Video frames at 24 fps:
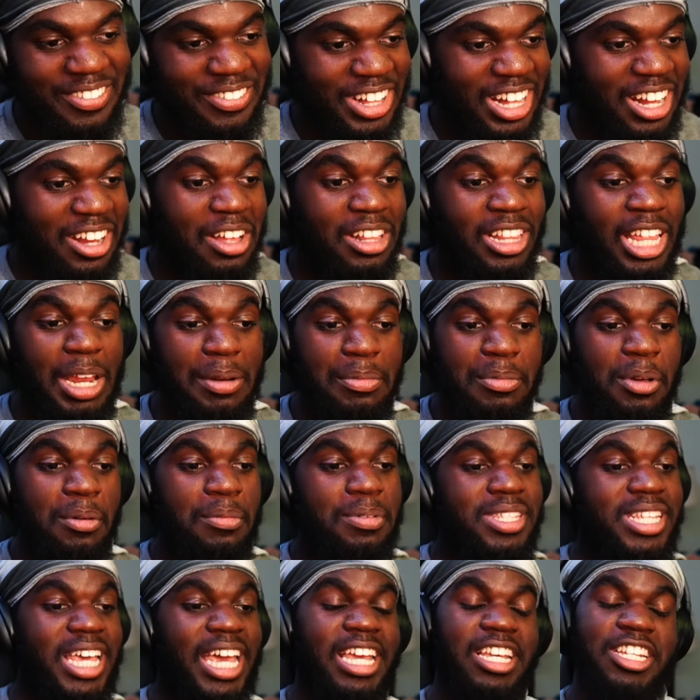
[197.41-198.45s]
a lot of people have been
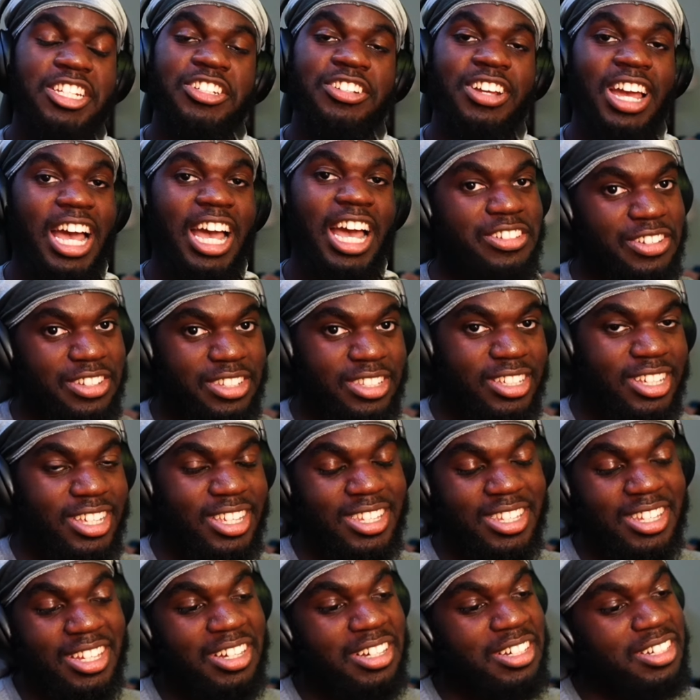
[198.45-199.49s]
saying he's trash recently. You
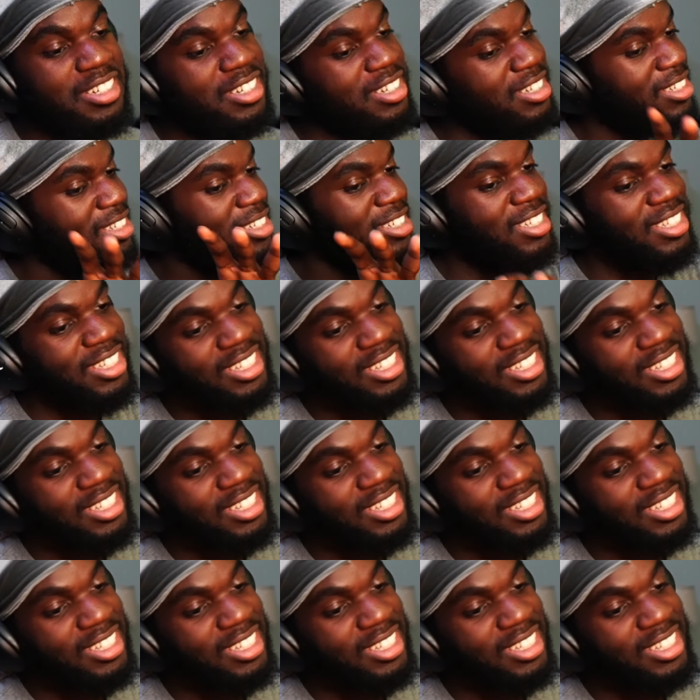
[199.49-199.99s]
so know?